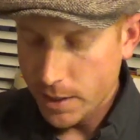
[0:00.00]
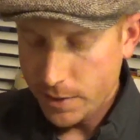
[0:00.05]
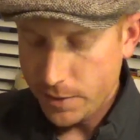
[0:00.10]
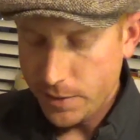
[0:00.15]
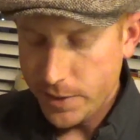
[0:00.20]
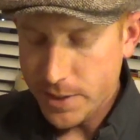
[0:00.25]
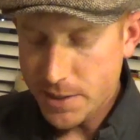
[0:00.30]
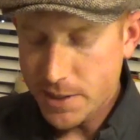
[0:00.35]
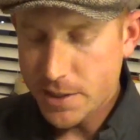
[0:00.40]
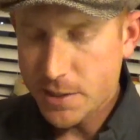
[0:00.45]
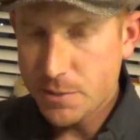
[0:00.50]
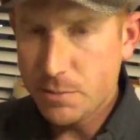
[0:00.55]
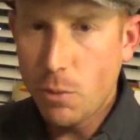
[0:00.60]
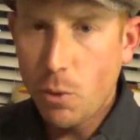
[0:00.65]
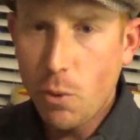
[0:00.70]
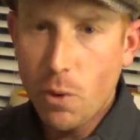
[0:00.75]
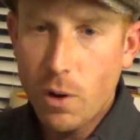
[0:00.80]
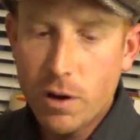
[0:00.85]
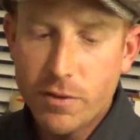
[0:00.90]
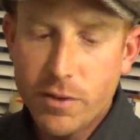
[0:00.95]
This is
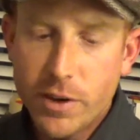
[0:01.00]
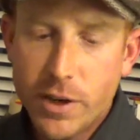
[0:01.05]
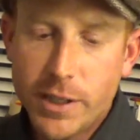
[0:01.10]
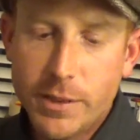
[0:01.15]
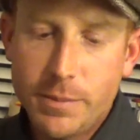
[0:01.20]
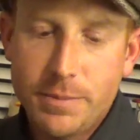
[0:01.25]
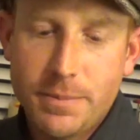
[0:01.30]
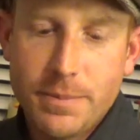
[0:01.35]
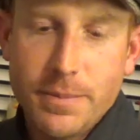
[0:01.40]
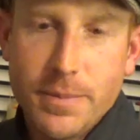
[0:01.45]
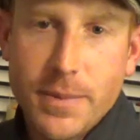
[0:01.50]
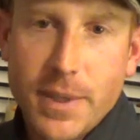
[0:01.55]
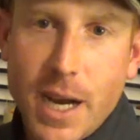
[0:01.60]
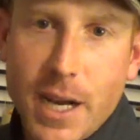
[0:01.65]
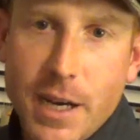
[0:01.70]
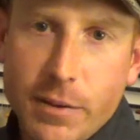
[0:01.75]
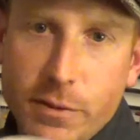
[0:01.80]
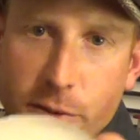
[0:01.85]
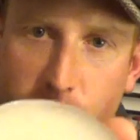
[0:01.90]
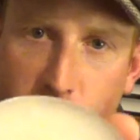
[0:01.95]
more of a
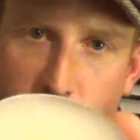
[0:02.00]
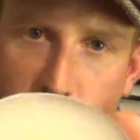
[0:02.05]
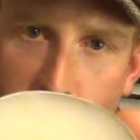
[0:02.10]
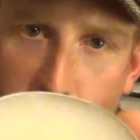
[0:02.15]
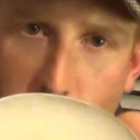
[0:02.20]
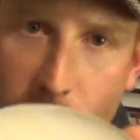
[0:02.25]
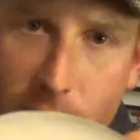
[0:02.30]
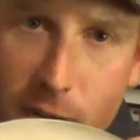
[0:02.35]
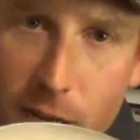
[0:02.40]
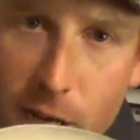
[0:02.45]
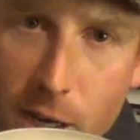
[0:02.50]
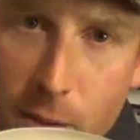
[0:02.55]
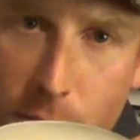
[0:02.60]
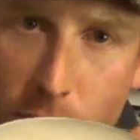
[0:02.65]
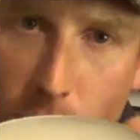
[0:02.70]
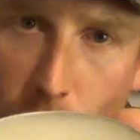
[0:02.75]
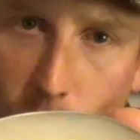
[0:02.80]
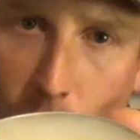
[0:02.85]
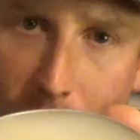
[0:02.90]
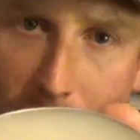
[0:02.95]
kind of straight
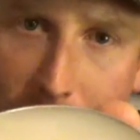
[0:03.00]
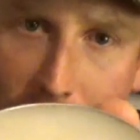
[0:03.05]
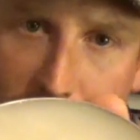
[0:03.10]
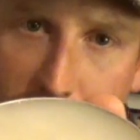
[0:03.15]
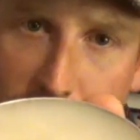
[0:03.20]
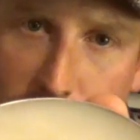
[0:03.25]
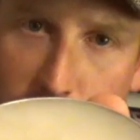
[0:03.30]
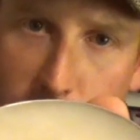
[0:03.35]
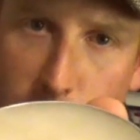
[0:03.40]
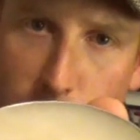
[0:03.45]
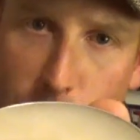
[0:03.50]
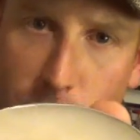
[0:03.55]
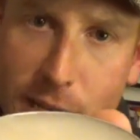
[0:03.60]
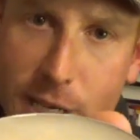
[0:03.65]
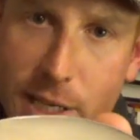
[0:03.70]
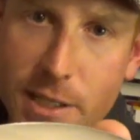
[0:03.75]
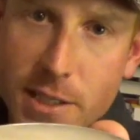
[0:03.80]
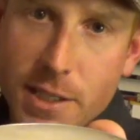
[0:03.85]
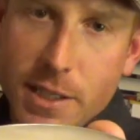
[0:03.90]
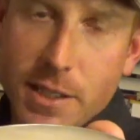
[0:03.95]
up wax or
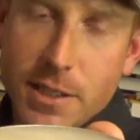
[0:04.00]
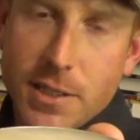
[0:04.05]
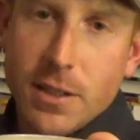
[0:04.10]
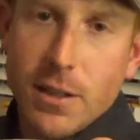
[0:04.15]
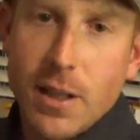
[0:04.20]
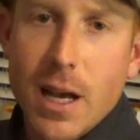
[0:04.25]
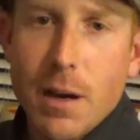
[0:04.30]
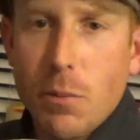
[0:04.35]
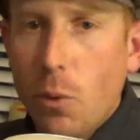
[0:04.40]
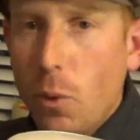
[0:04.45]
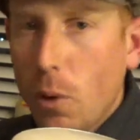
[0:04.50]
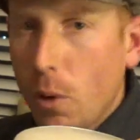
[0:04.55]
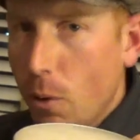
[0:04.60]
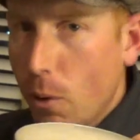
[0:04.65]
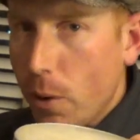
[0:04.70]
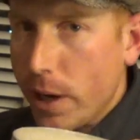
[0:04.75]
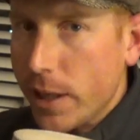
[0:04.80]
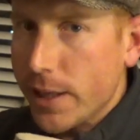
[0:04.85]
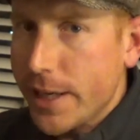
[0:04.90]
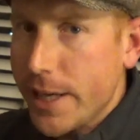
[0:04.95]
grease. It's a lot more
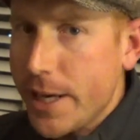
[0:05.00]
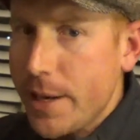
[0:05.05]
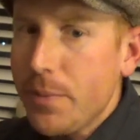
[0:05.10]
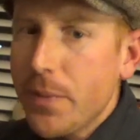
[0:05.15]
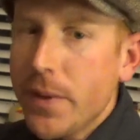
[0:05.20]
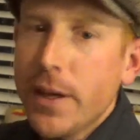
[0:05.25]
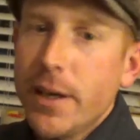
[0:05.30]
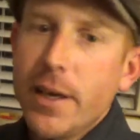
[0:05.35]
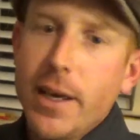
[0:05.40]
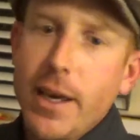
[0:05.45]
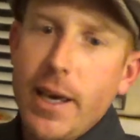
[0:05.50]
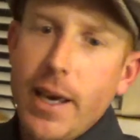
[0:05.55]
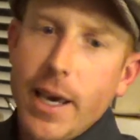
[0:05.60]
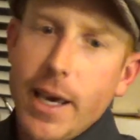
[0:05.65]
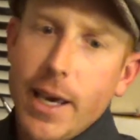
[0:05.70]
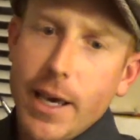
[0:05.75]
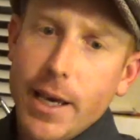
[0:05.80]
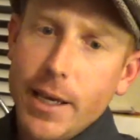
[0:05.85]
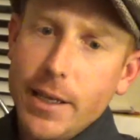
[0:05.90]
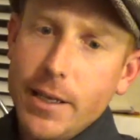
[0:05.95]
oily,
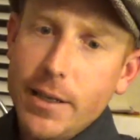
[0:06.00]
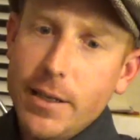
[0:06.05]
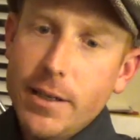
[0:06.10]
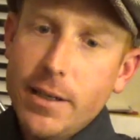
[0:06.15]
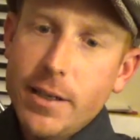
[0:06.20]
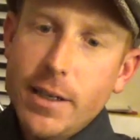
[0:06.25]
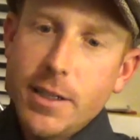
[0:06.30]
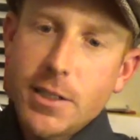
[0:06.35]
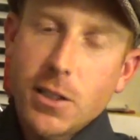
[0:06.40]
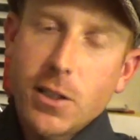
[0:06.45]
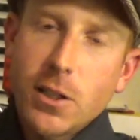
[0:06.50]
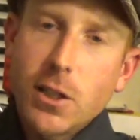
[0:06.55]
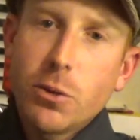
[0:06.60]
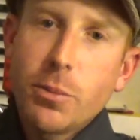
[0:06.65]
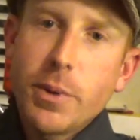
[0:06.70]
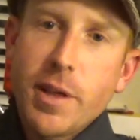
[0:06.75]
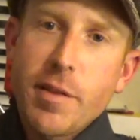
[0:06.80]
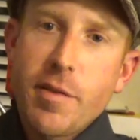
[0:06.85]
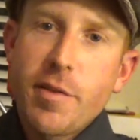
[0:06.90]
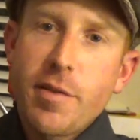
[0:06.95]
and it's a little
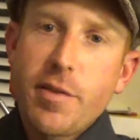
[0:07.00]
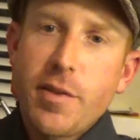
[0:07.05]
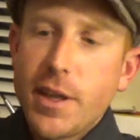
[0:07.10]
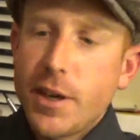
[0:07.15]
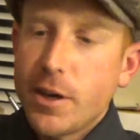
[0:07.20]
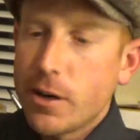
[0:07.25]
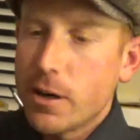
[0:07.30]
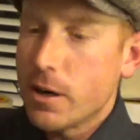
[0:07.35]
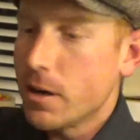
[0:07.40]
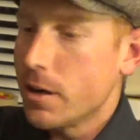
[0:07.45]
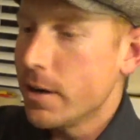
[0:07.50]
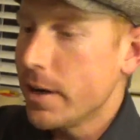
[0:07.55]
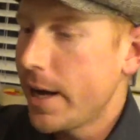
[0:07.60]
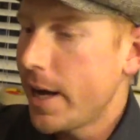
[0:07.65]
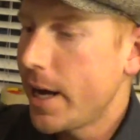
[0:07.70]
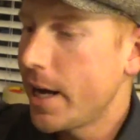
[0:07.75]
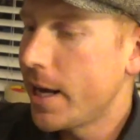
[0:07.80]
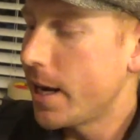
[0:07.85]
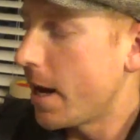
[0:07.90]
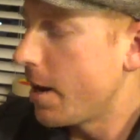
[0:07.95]
bit thinner,
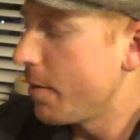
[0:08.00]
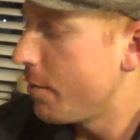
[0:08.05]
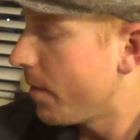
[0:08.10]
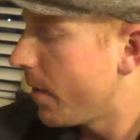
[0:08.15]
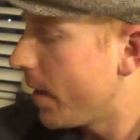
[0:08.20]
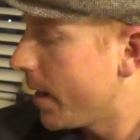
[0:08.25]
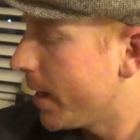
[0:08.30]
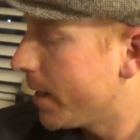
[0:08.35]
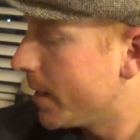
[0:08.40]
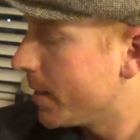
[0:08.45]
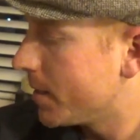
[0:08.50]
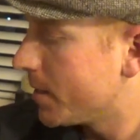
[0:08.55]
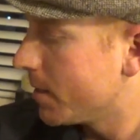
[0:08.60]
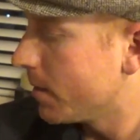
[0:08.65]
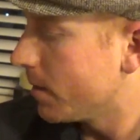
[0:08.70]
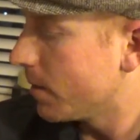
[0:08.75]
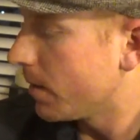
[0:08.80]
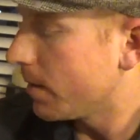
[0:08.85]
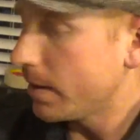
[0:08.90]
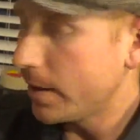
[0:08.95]
and I find it's a
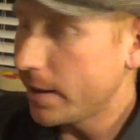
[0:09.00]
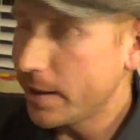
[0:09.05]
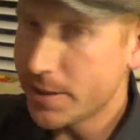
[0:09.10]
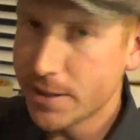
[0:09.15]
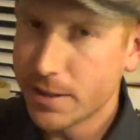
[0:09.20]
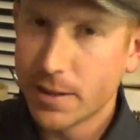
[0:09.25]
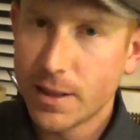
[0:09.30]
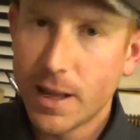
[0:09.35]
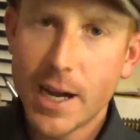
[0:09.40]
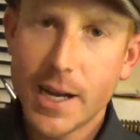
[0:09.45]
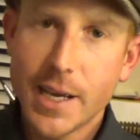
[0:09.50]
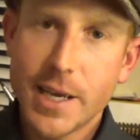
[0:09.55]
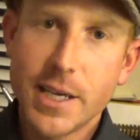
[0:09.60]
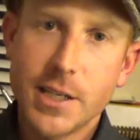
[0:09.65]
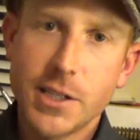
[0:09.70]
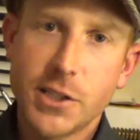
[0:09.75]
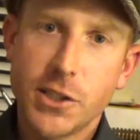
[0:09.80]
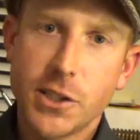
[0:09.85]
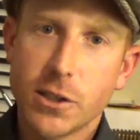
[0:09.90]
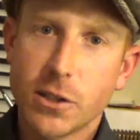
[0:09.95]
lot
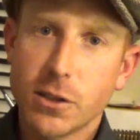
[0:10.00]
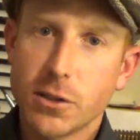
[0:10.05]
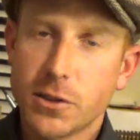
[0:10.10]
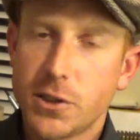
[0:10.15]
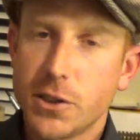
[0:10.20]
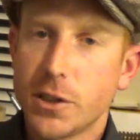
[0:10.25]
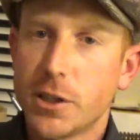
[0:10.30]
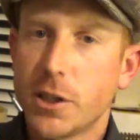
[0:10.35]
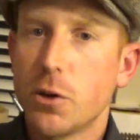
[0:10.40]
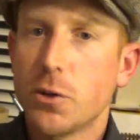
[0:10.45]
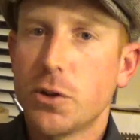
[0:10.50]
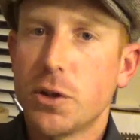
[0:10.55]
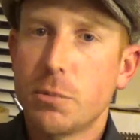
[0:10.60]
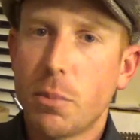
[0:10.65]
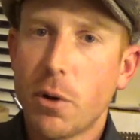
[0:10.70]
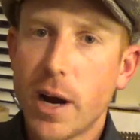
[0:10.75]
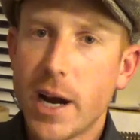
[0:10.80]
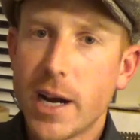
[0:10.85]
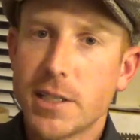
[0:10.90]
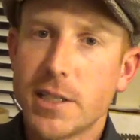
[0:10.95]
easier to coat the
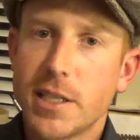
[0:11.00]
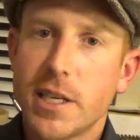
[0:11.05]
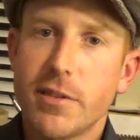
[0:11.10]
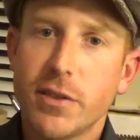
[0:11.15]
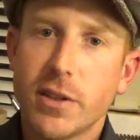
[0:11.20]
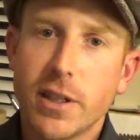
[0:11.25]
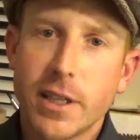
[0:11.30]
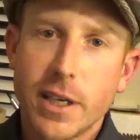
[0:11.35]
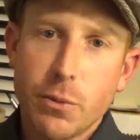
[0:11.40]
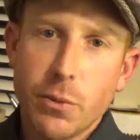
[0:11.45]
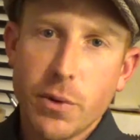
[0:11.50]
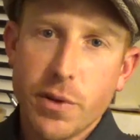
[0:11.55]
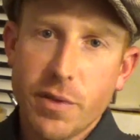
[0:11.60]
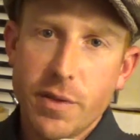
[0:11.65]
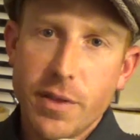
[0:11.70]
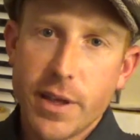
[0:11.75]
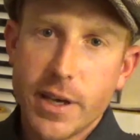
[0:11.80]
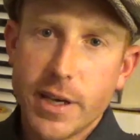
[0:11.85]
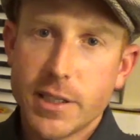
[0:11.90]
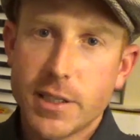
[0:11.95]
brass evenly with
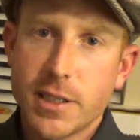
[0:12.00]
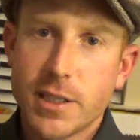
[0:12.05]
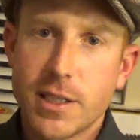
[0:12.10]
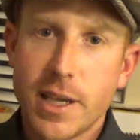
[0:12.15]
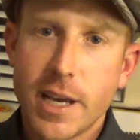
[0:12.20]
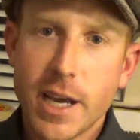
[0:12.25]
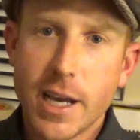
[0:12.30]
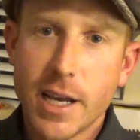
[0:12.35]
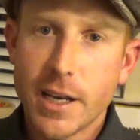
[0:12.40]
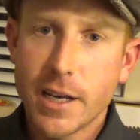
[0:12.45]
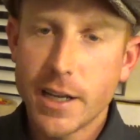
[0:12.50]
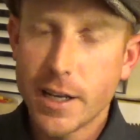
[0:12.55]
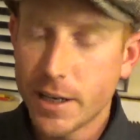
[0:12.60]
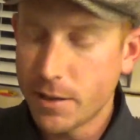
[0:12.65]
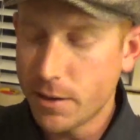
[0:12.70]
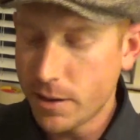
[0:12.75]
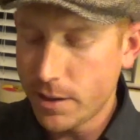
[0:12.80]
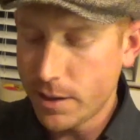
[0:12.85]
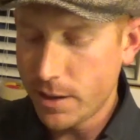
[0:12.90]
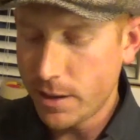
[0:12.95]
this, and
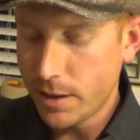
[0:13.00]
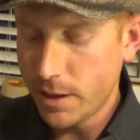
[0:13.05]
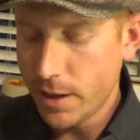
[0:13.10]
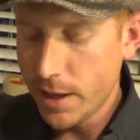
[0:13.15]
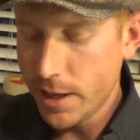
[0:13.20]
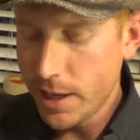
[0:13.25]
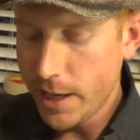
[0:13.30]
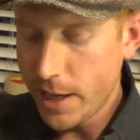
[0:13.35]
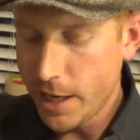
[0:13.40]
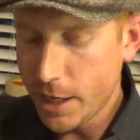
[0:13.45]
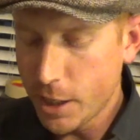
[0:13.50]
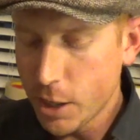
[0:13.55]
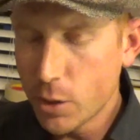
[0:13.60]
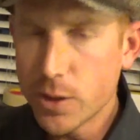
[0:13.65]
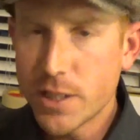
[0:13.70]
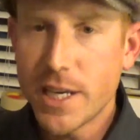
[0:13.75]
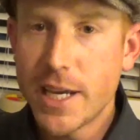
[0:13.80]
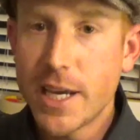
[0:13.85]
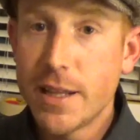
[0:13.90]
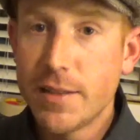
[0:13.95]
it
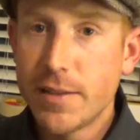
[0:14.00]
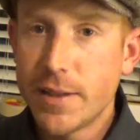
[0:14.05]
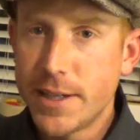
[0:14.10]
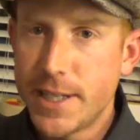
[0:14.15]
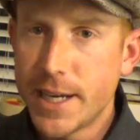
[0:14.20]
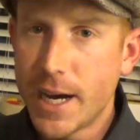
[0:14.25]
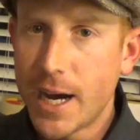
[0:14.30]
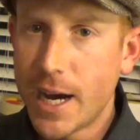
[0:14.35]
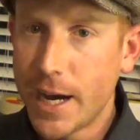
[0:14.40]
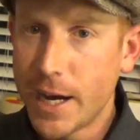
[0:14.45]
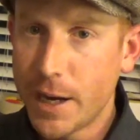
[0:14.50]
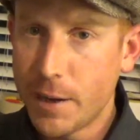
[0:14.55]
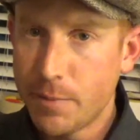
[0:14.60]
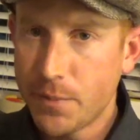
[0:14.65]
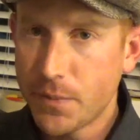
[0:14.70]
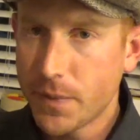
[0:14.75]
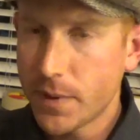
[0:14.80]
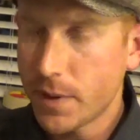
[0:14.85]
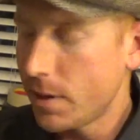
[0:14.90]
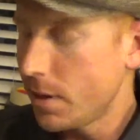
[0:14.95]
goes in the die
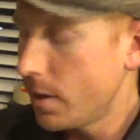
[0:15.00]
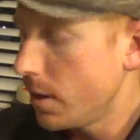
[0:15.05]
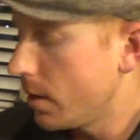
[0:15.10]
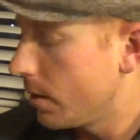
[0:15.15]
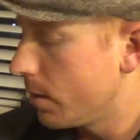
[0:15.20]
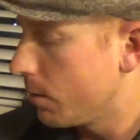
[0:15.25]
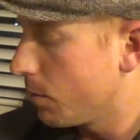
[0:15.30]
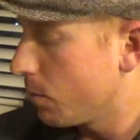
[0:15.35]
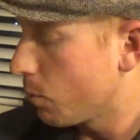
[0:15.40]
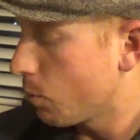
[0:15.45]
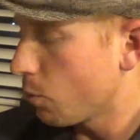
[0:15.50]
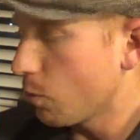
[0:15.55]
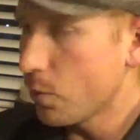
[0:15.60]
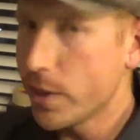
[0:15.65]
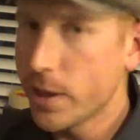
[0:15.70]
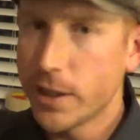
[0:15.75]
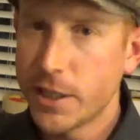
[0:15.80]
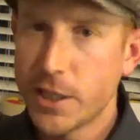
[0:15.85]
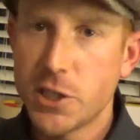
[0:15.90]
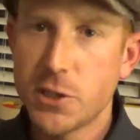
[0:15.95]

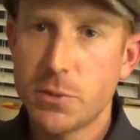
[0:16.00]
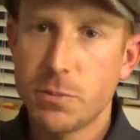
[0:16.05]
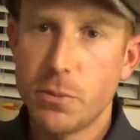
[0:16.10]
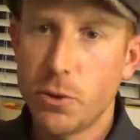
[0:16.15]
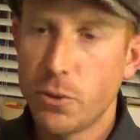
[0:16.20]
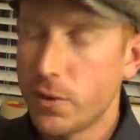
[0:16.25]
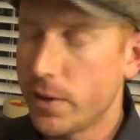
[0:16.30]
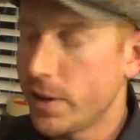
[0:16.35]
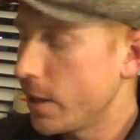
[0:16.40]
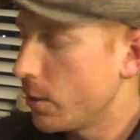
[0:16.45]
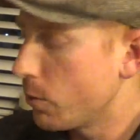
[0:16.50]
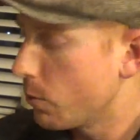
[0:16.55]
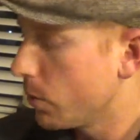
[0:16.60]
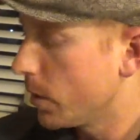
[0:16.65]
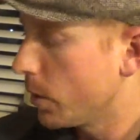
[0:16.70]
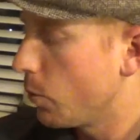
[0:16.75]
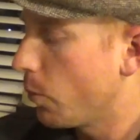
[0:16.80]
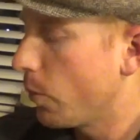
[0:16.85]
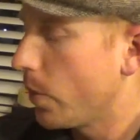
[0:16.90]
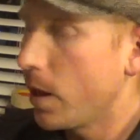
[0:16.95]
really smoothly and
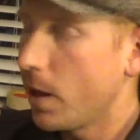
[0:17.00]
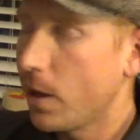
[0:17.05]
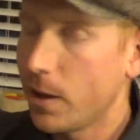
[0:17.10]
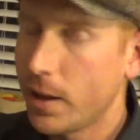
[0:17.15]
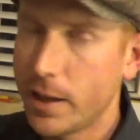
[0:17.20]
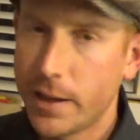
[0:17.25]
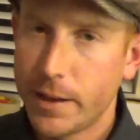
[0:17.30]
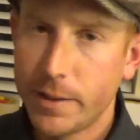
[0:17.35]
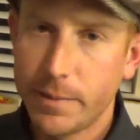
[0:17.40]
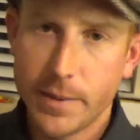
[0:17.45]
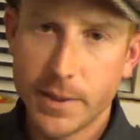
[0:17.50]
really well.